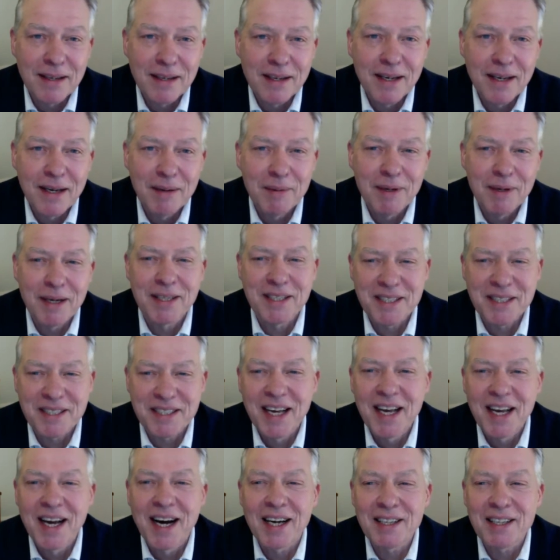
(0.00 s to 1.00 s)
I mean,
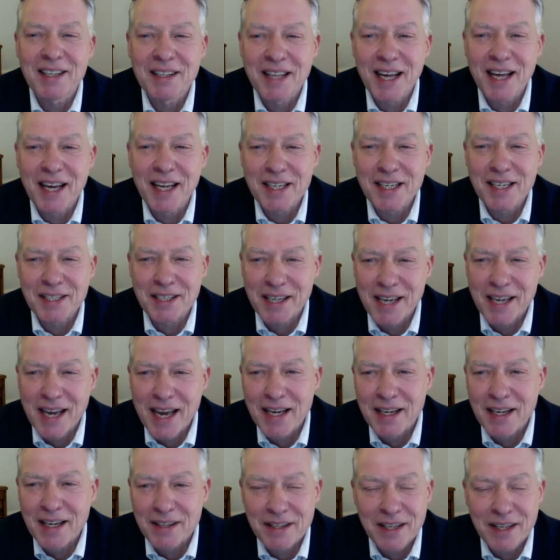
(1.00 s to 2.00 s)
I think that is,
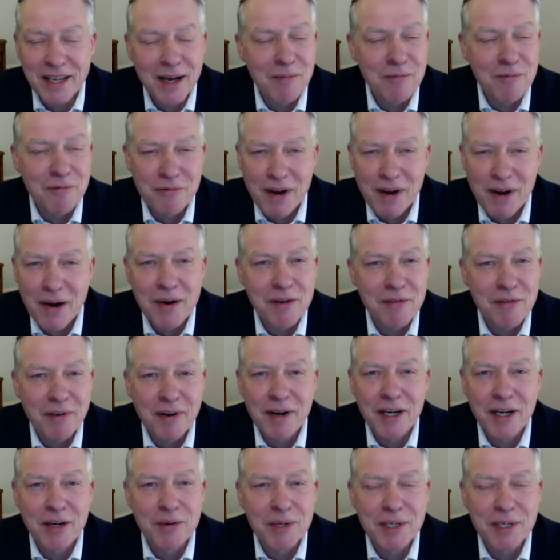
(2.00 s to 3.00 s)
again, a thing I'm very, very
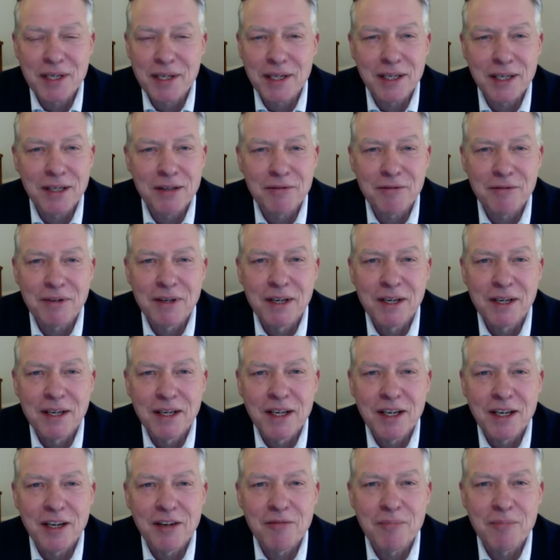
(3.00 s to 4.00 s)
critical of
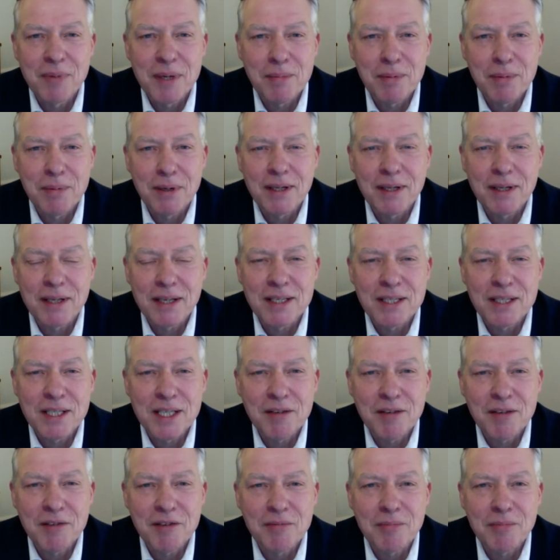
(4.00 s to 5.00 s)
people in the Conservative